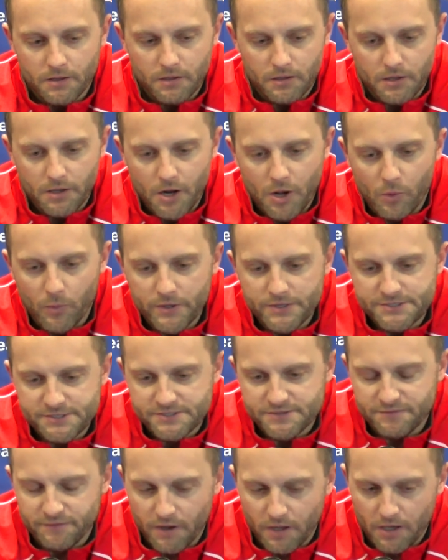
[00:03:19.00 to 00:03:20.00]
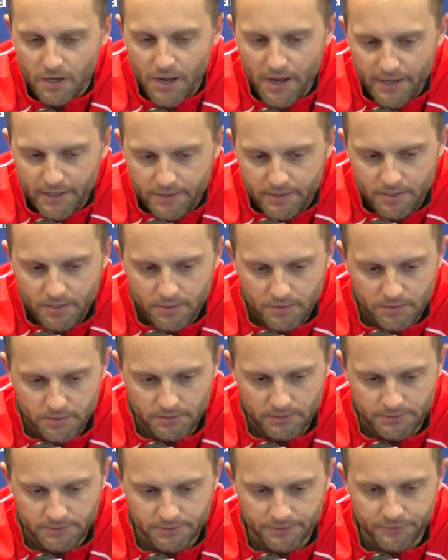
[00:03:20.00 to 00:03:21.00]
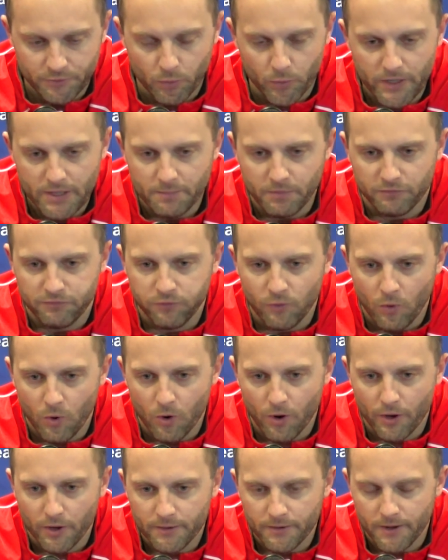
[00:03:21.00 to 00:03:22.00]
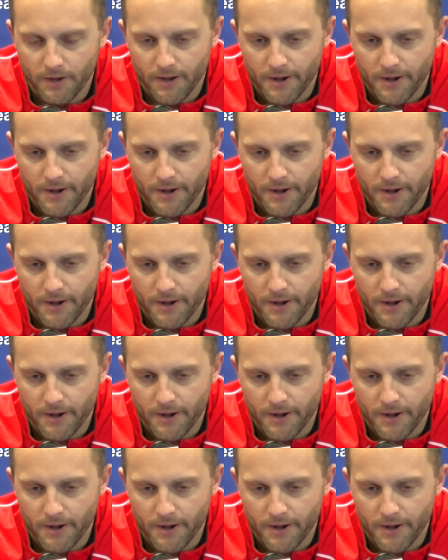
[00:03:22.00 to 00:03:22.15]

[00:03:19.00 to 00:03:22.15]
You know, we just felt like the week before,